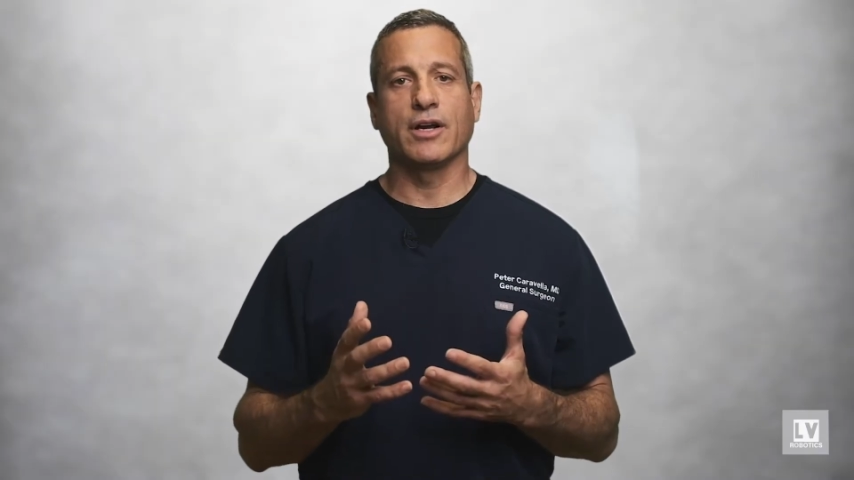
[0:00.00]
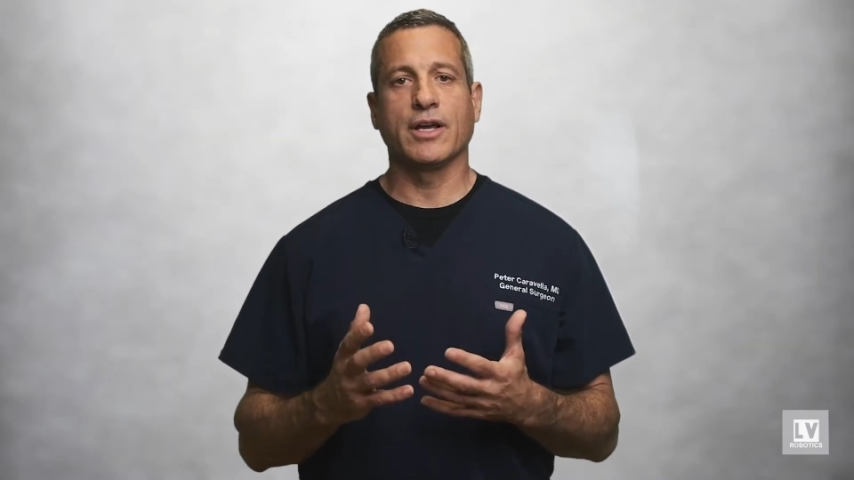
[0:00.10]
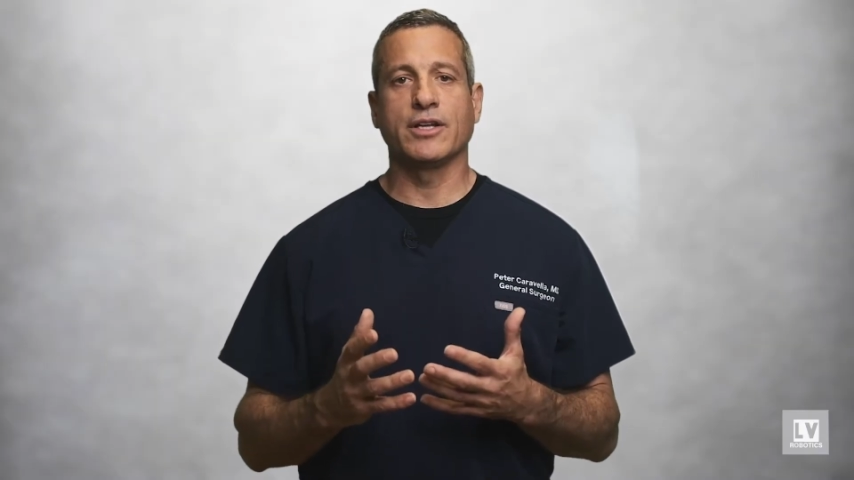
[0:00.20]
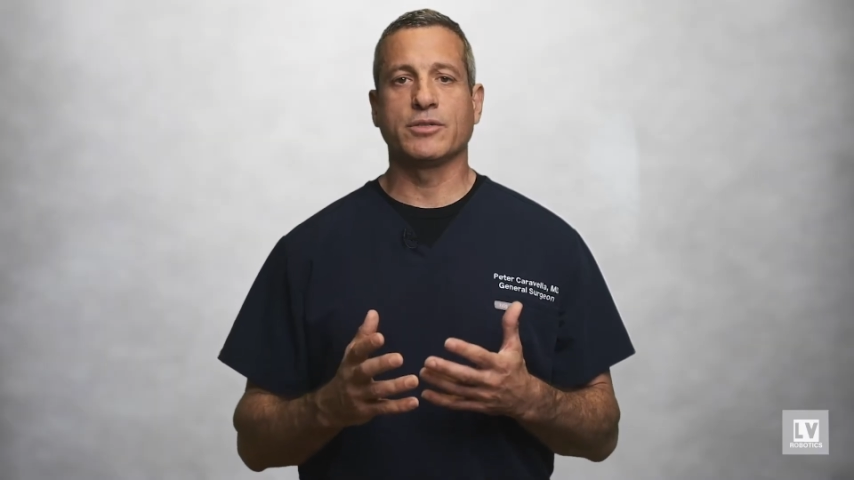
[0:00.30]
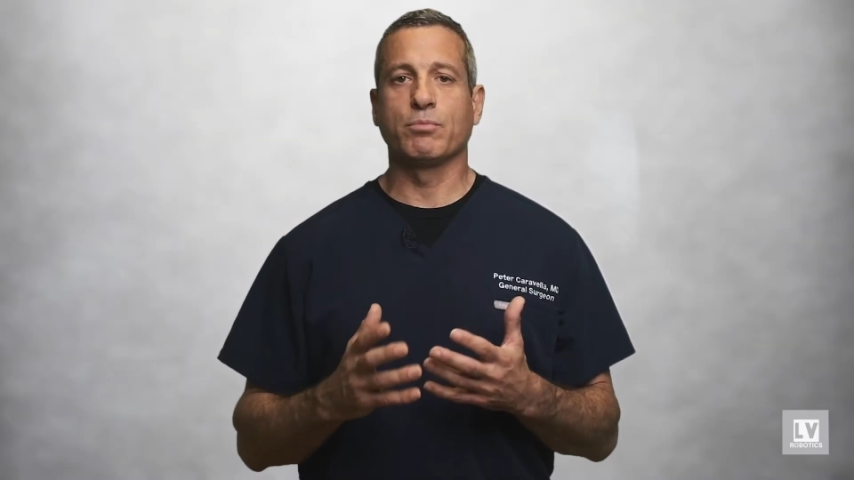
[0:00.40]

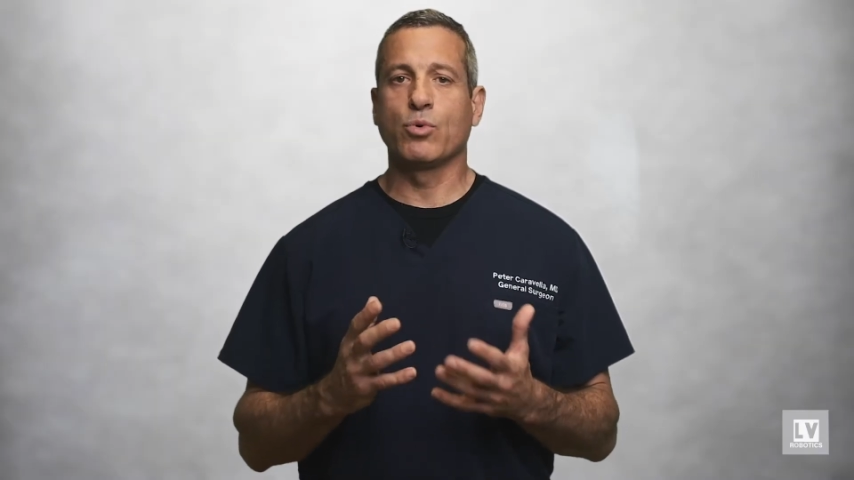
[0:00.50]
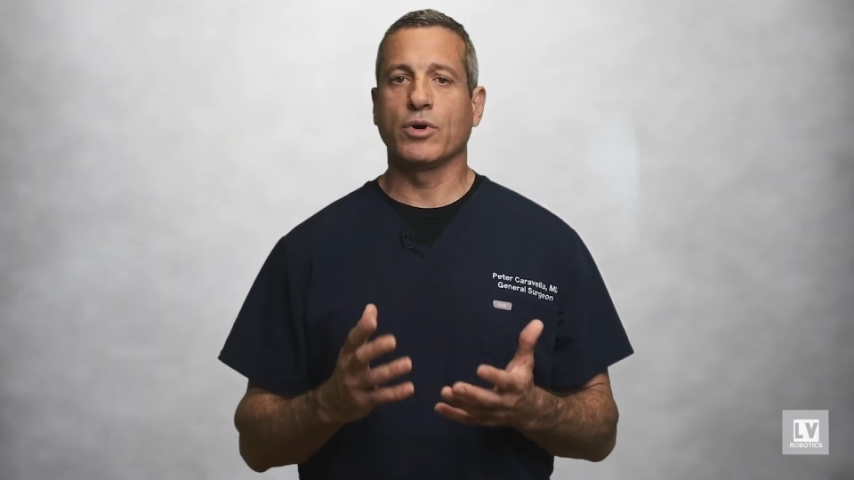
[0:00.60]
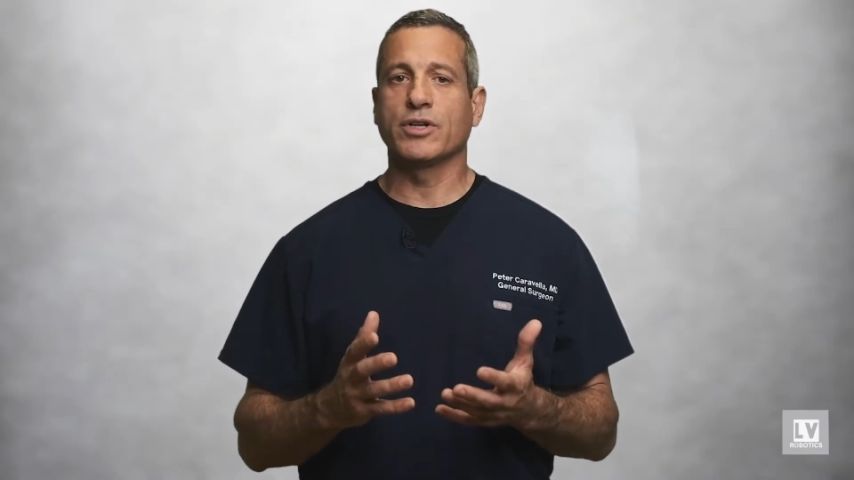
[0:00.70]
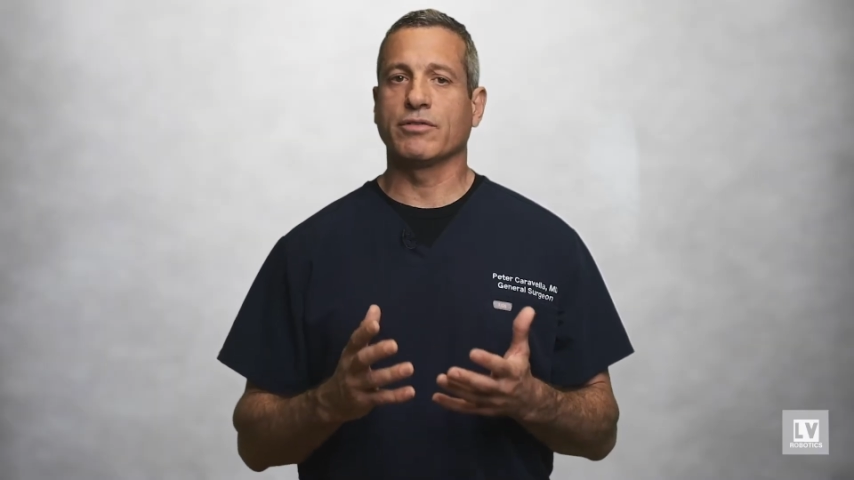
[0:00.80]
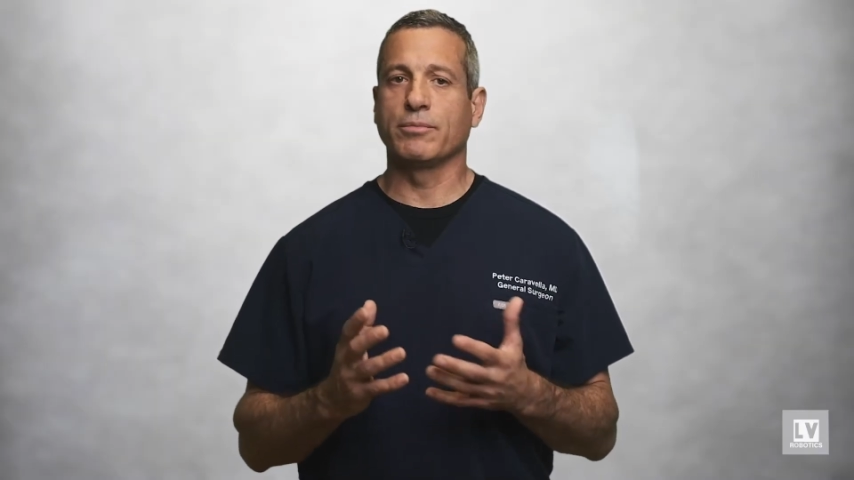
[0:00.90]
it is
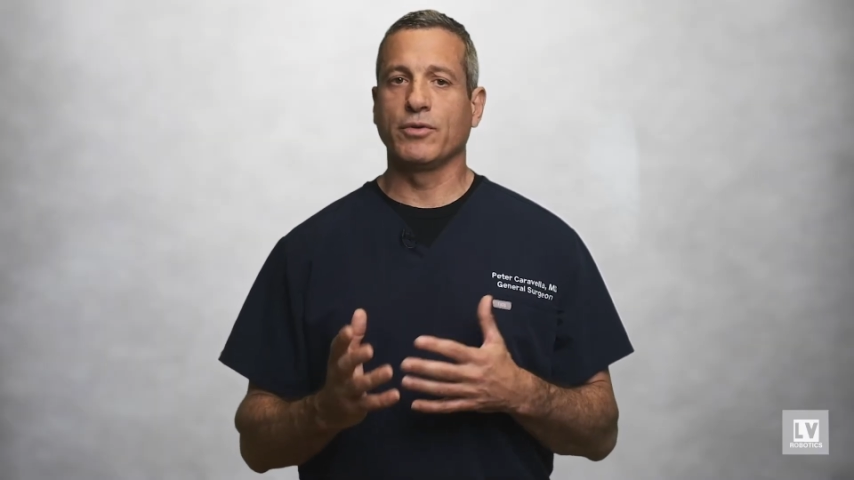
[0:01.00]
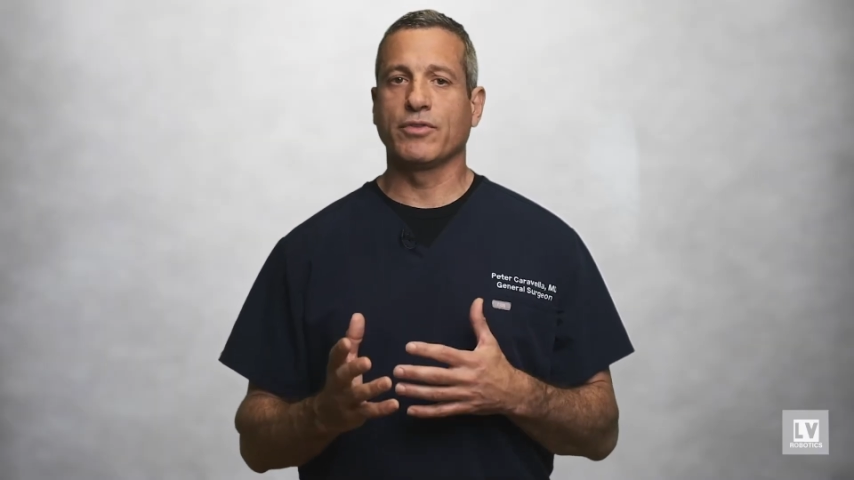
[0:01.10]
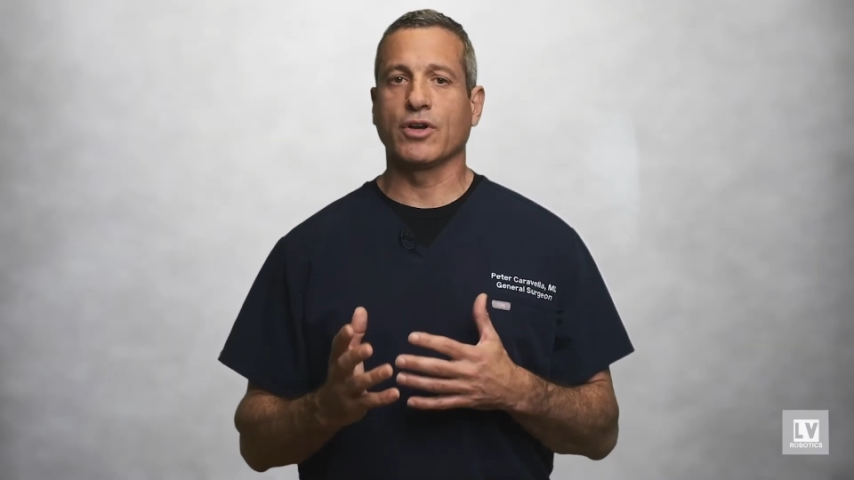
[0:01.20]
important to remove the